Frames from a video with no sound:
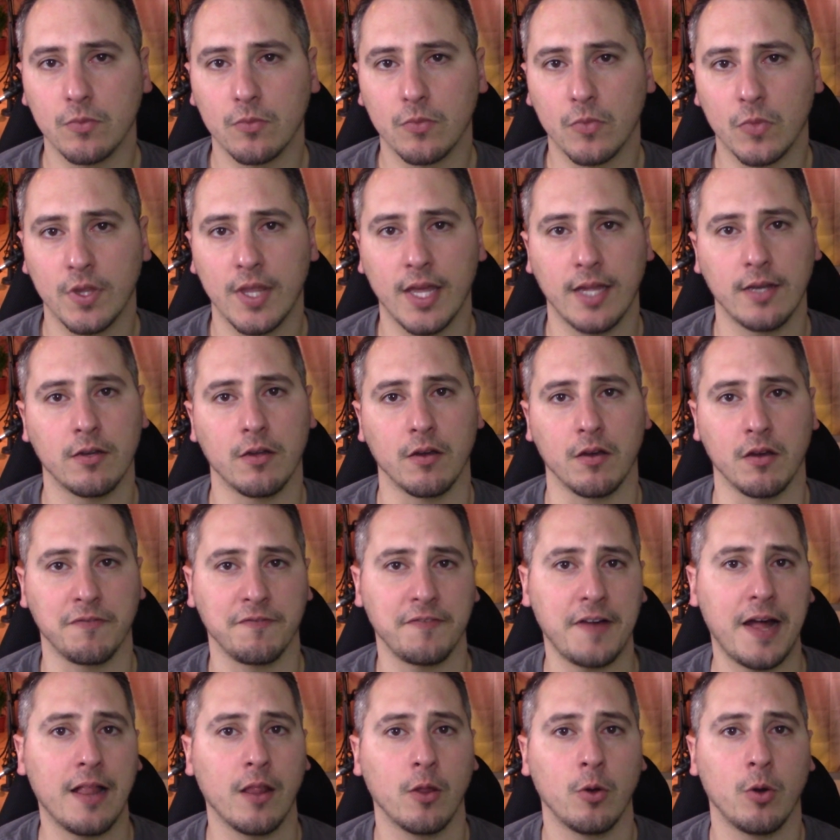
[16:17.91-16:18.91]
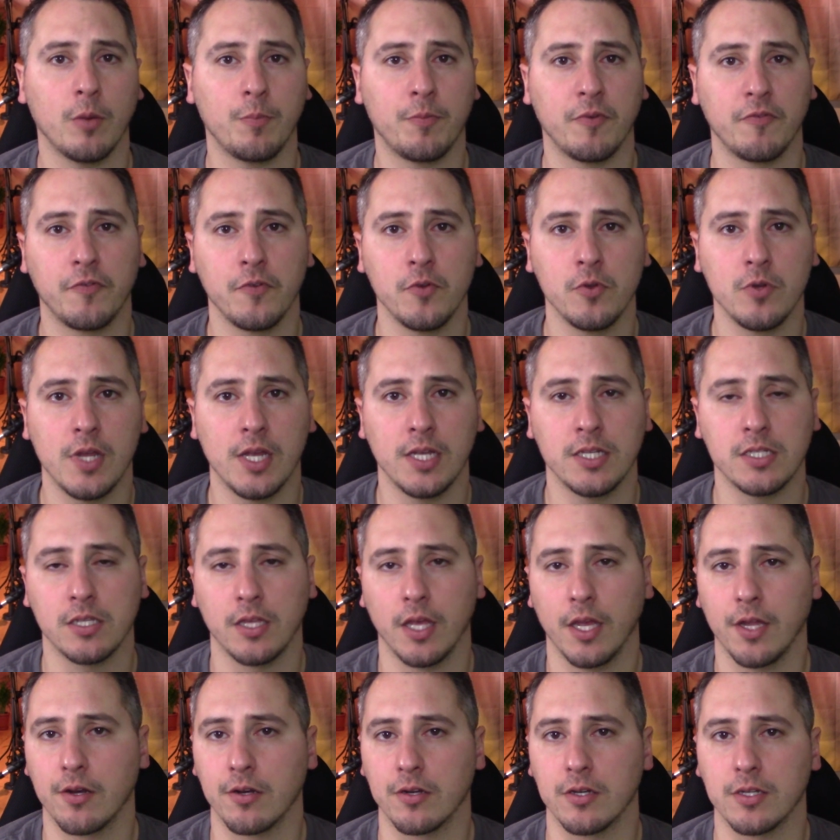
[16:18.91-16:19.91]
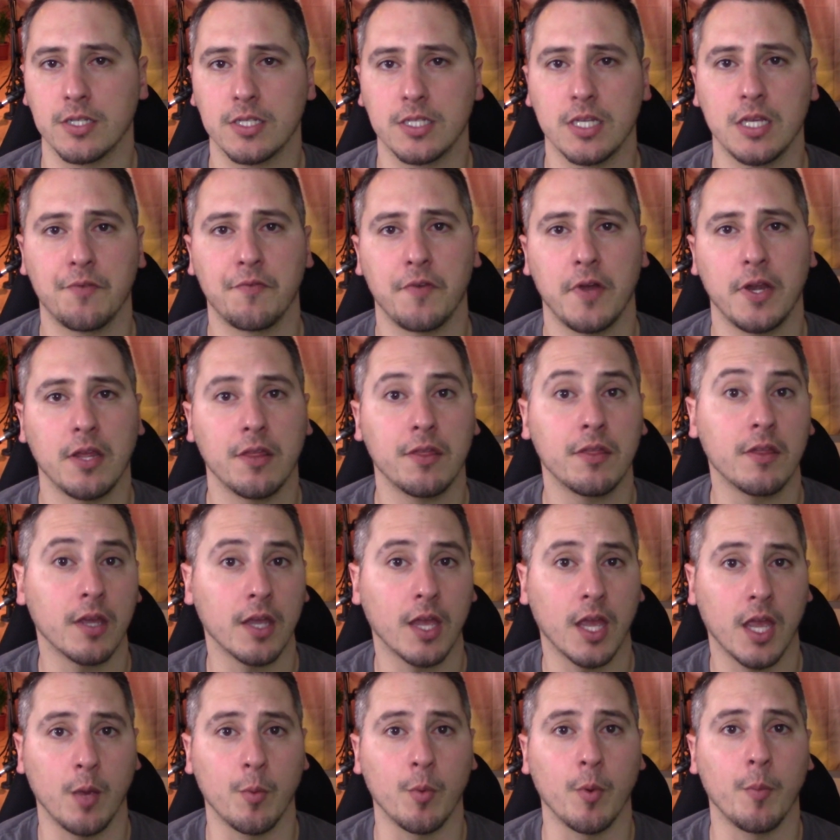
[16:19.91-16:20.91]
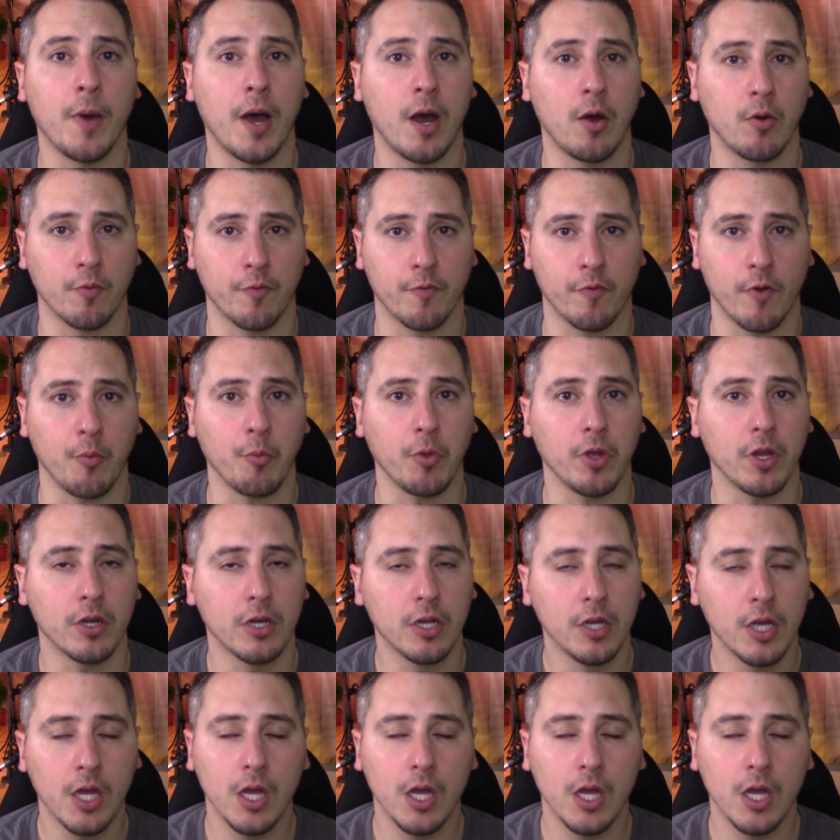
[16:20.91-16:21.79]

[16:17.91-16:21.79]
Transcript: then a follow-up a few days later to see if anything came about from it,